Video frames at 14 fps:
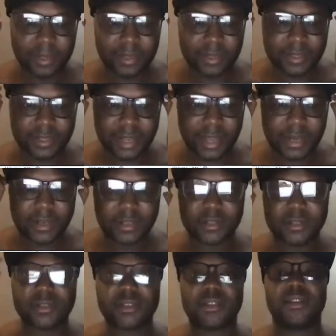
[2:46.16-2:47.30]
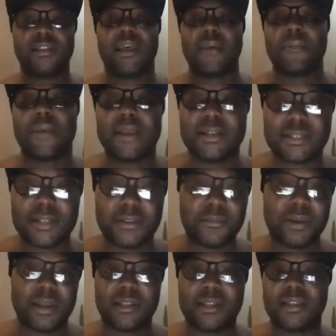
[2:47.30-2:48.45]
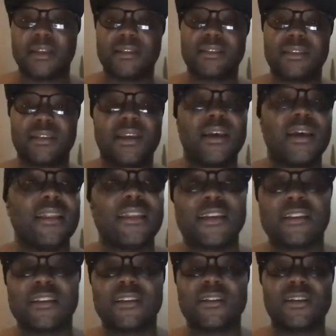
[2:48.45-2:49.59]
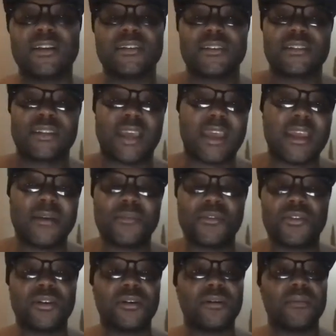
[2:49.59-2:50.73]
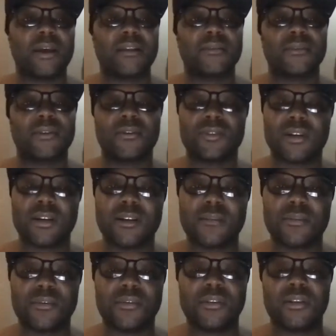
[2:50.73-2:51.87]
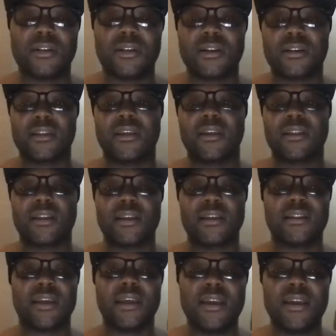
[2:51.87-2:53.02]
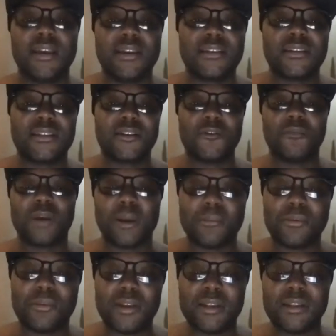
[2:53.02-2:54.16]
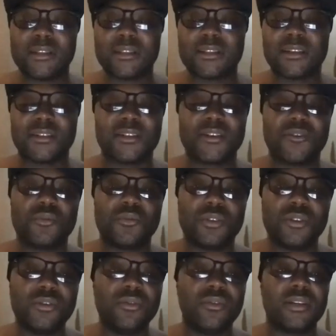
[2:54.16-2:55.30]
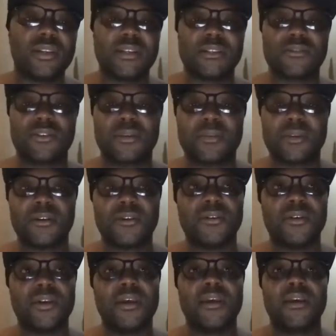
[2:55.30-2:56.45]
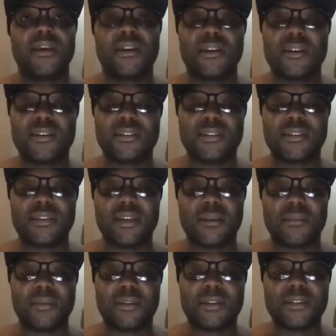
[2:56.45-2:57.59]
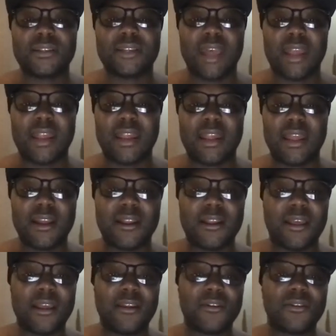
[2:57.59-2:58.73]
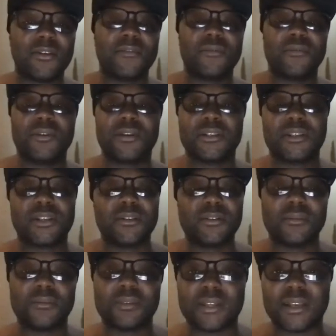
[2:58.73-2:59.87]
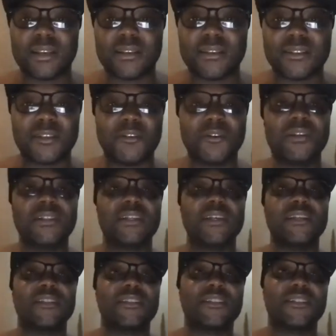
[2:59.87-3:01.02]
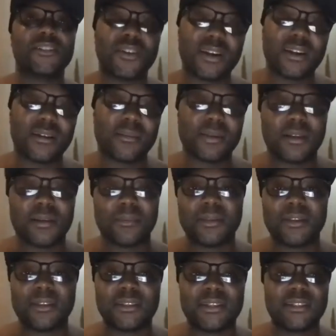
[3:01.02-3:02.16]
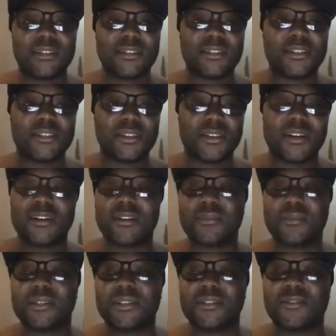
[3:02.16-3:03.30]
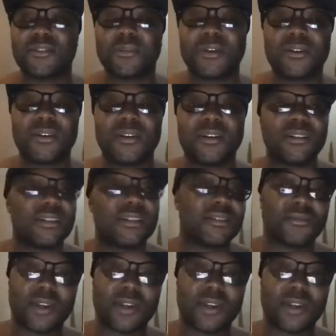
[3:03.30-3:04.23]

out the shadows, and that makes everybody think that it's a scam or about to be a rug pull and everything like that. So my point is, they're so new in these cryptocurrency companies that they don't even want to show themselves. So it's startup companies. These are startups. These cryptocurrencies are